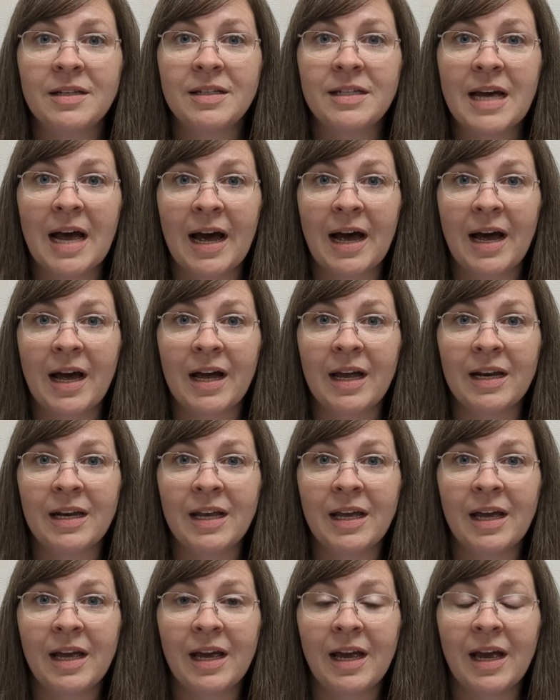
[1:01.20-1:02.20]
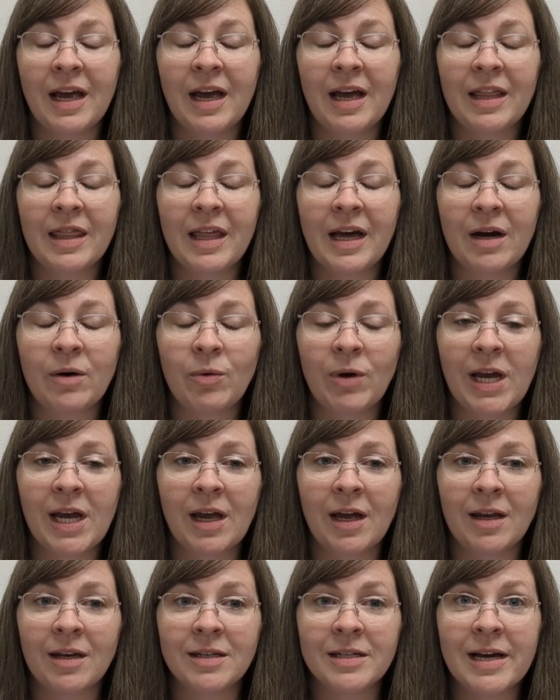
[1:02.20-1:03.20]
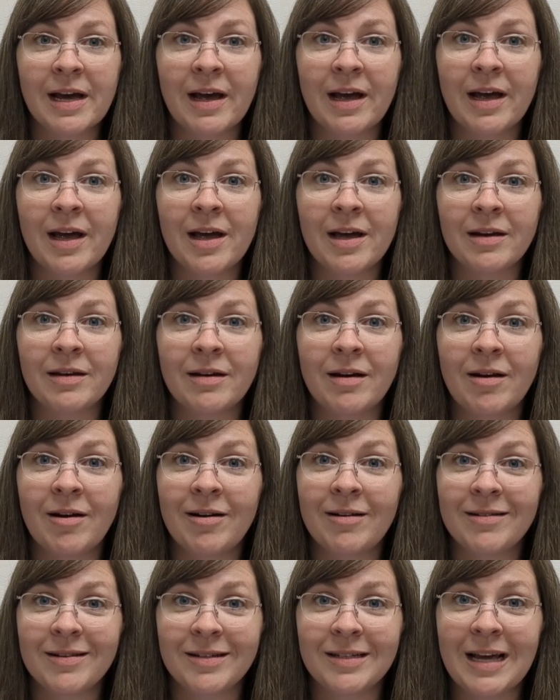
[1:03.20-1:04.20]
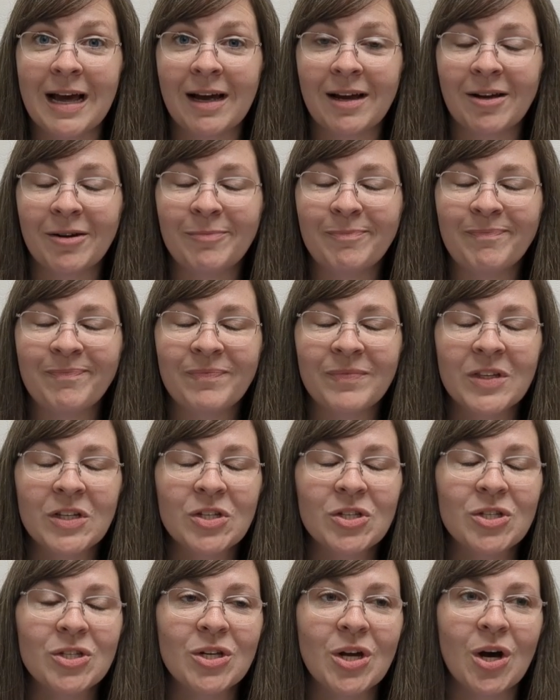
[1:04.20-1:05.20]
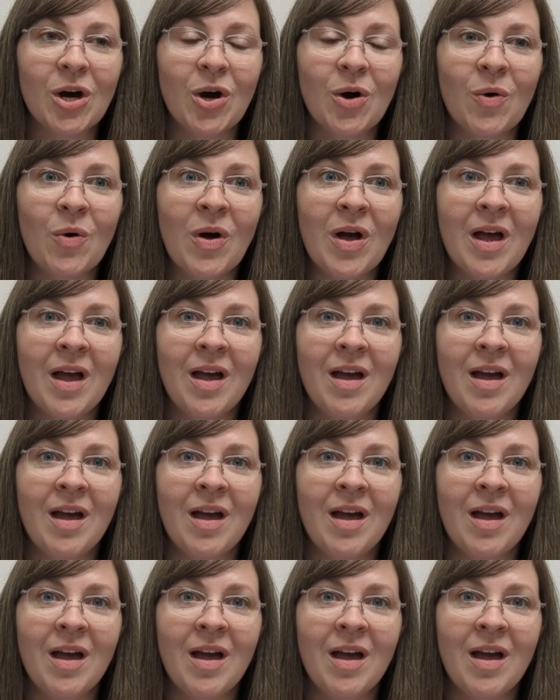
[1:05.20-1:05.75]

dad that weekend had a heart attack. So